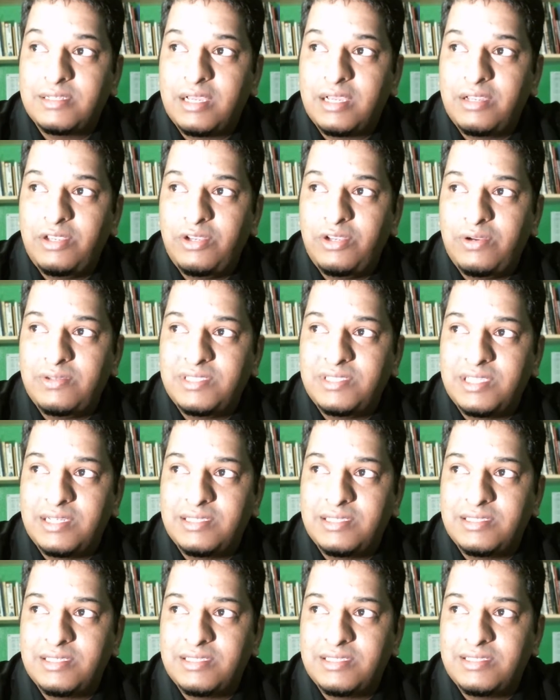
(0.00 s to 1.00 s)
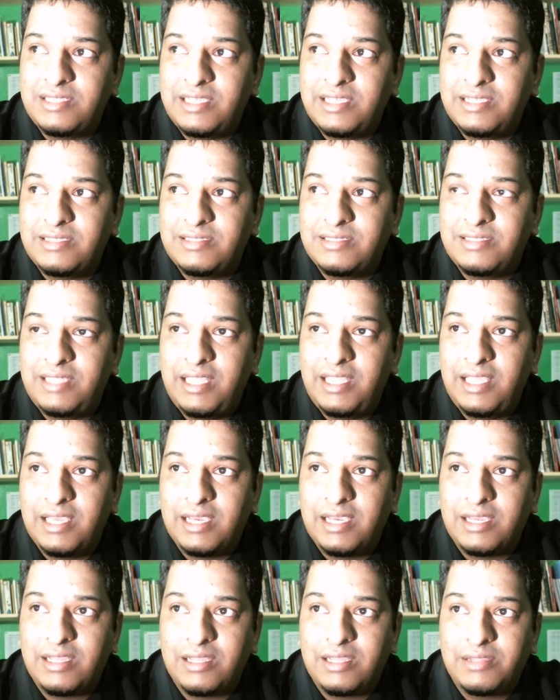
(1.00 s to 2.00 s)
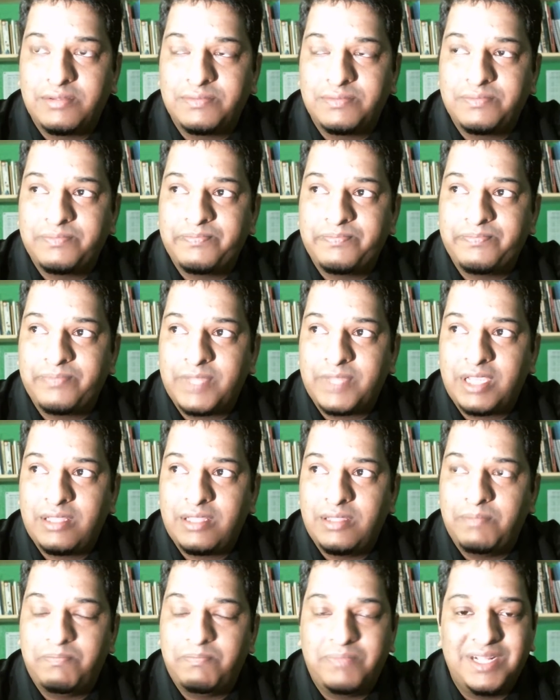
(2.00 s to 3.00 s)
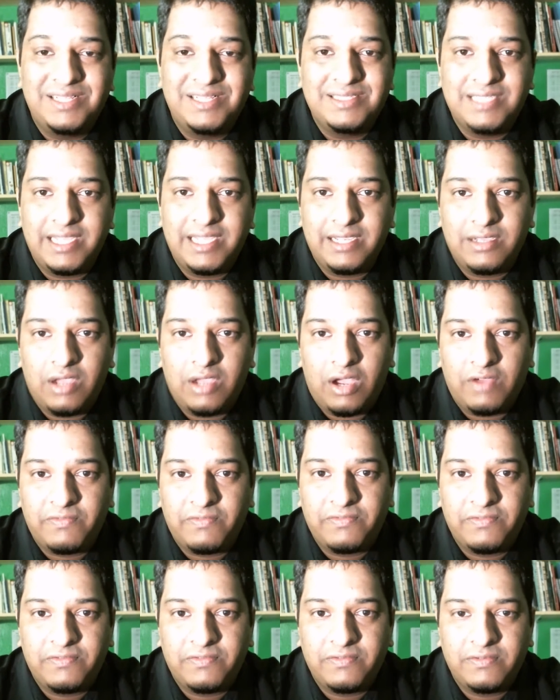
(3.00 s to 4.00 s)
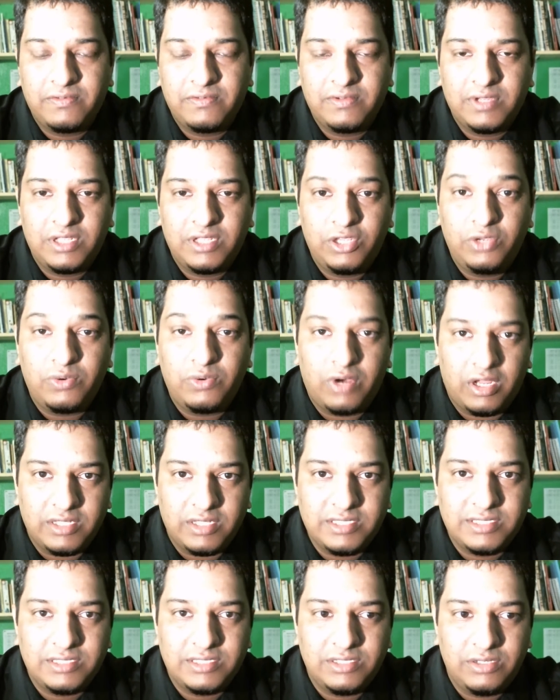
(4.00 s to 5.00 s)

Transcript: Neurogenesis is the building of neurons.